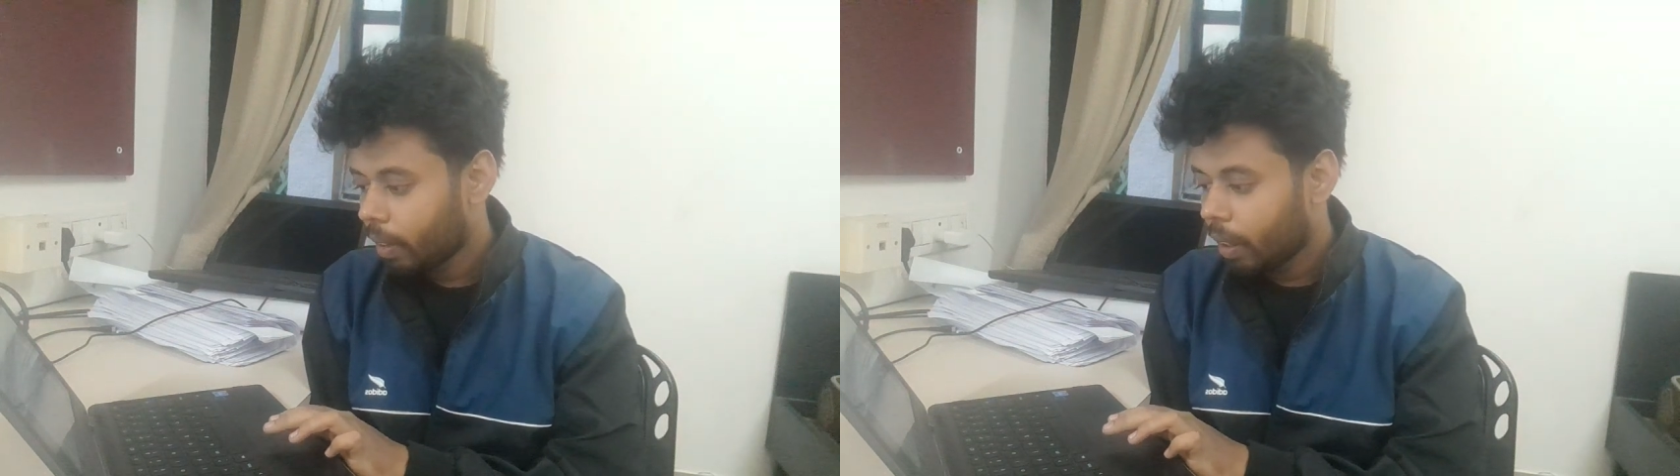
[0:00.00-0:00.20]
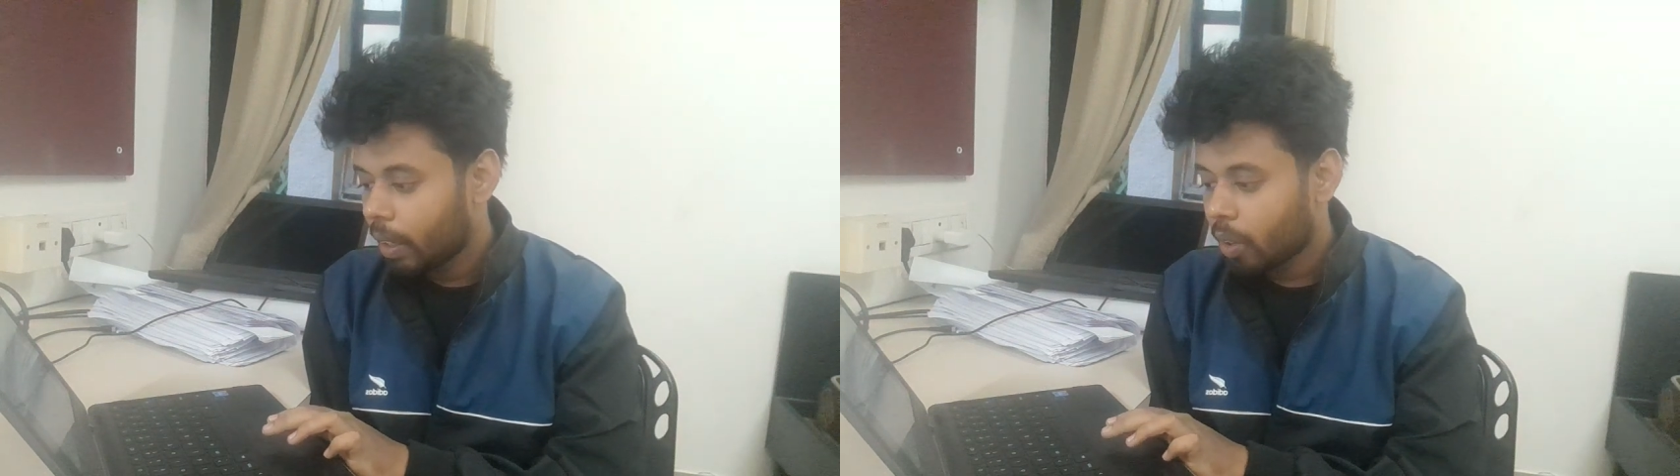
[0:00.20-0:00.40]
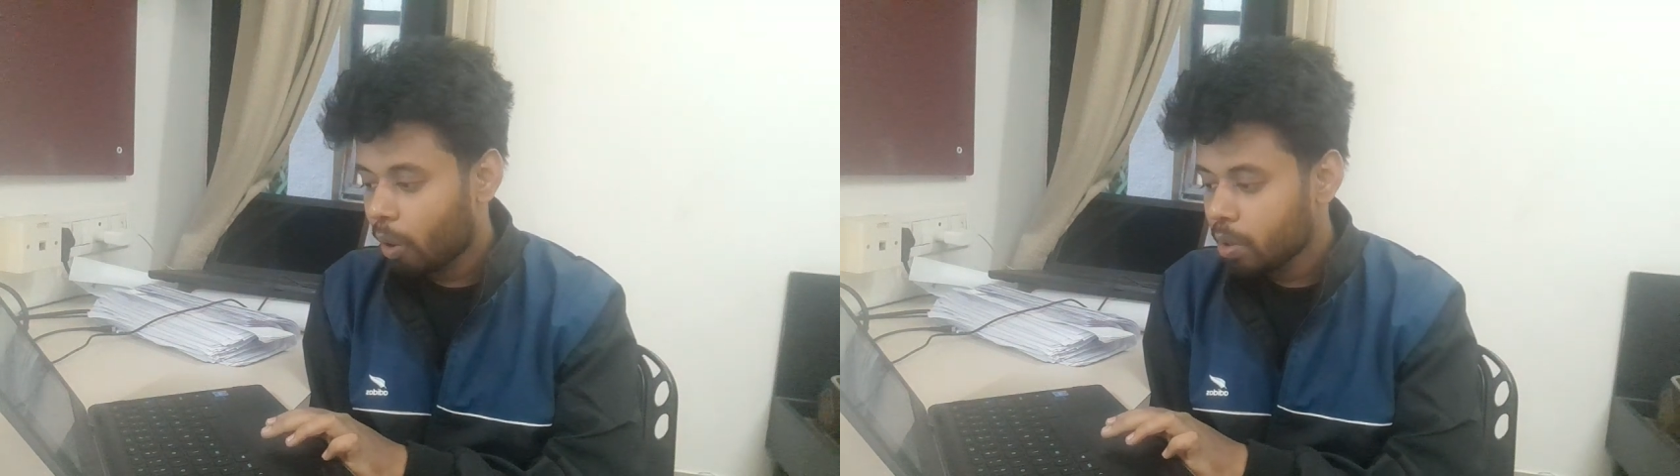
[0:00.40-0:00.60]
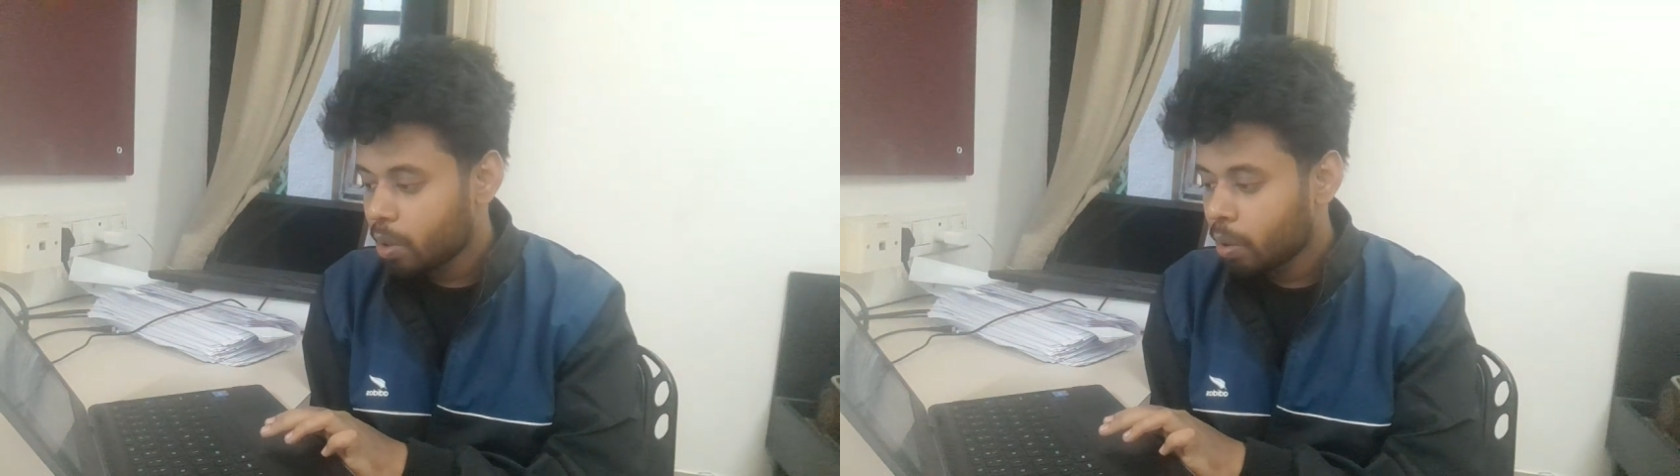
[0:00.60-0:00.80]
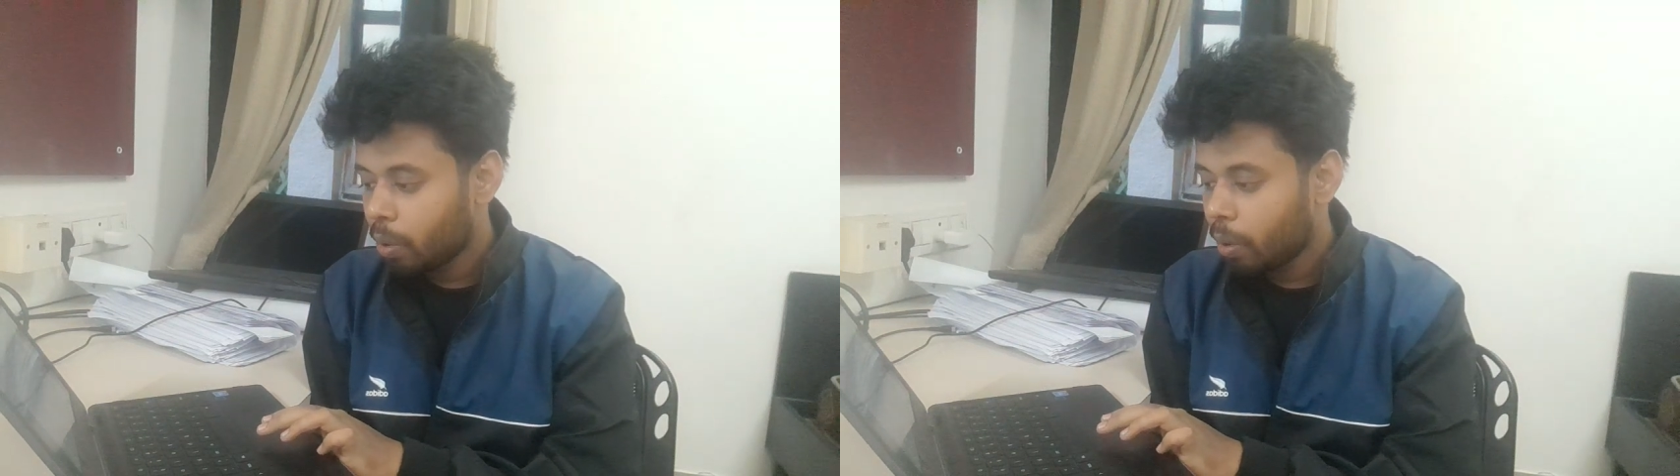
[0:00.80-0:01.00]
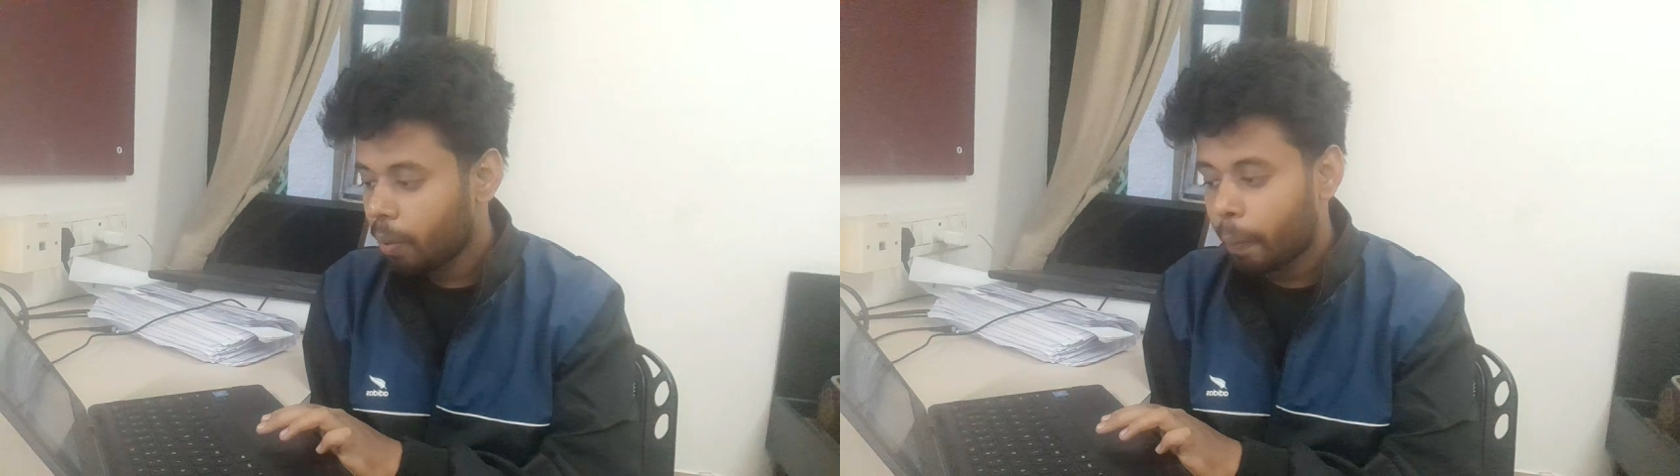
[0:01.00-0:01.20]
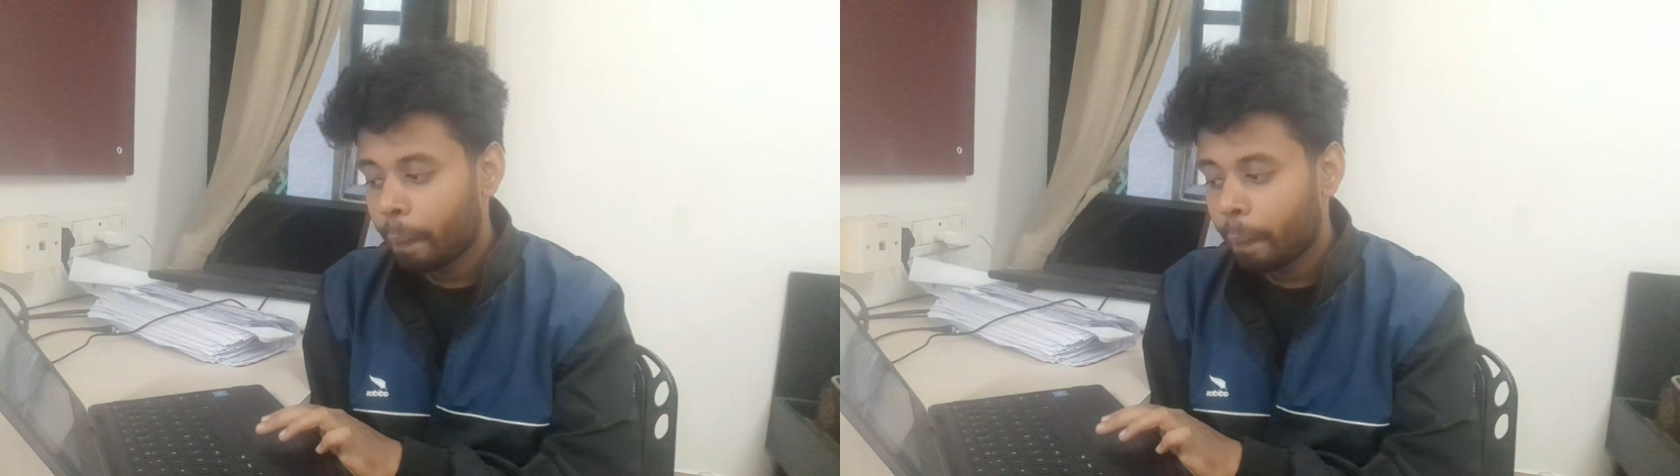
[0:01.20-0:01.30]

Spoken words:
is also